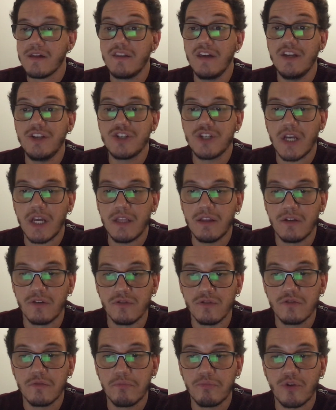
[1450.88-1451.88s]
They
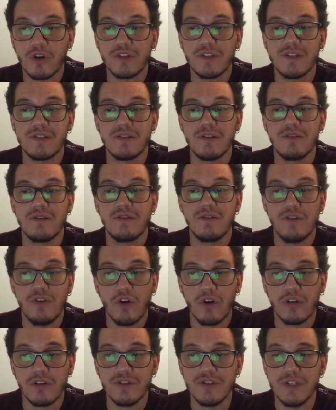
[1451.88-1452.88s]
channeled Protestant
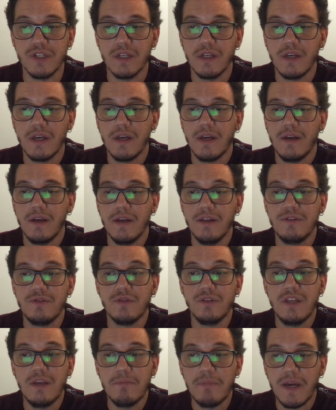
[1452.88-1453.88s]
theology
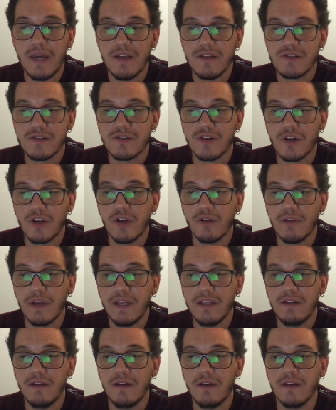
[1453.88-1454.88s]
into debates
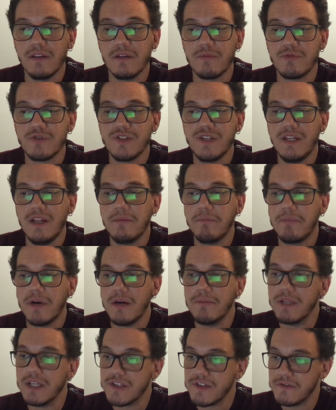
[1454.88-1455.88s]
circulating in the Brazilian
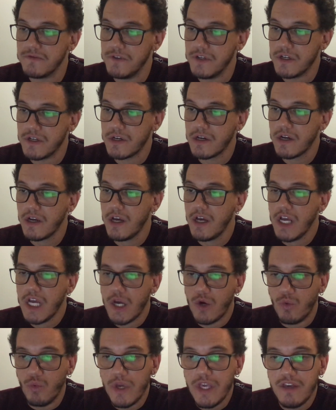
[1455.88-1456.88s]
public sphere,
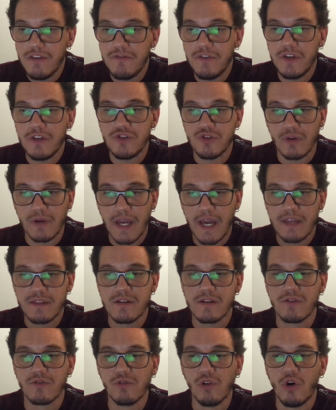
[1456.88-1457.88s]
weaving
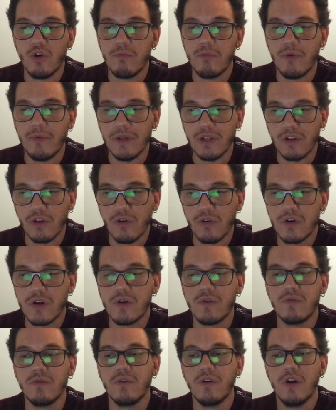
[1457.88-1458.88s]
together global and
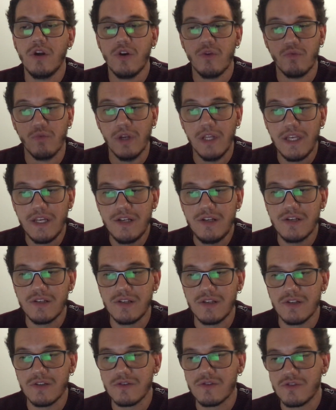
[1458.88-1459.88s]
local
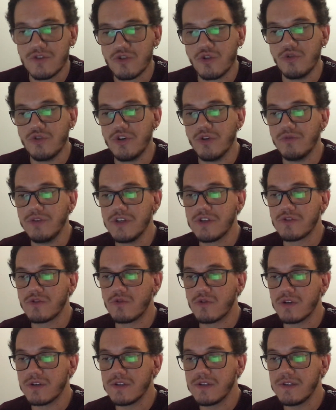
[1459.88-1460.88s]
religious and social
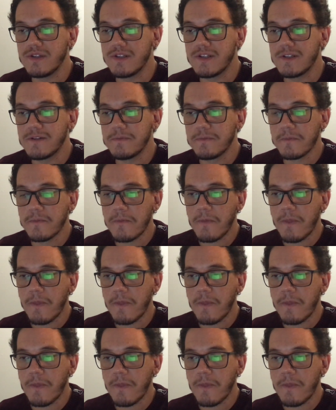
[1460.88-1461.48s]
discourses.